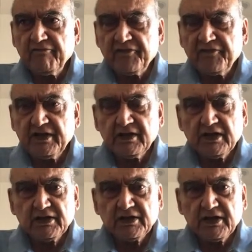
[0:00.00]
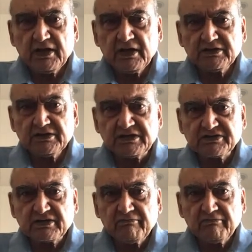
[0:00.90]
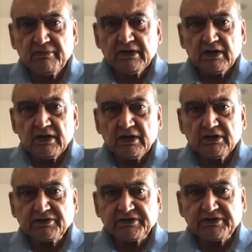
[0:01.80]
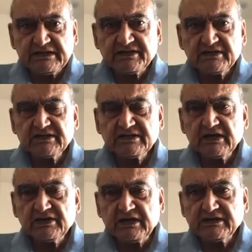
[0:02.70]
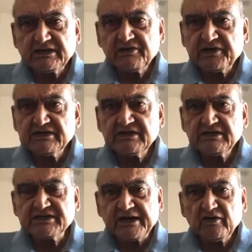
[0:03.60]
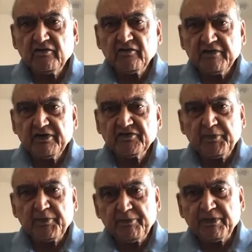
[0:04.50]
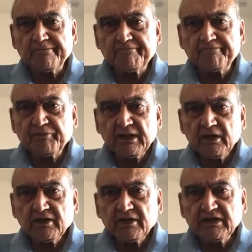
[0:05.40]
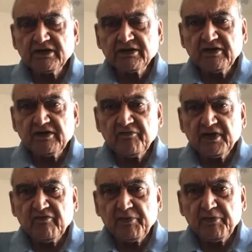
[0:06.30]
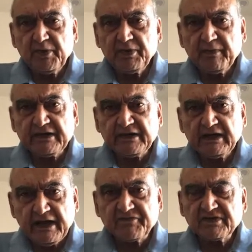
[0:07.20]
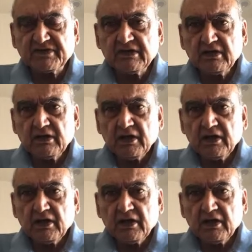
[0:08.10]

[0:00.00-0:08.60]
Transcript: every system, the test is, does it raise the standard of living of the people? Does it give people better lives?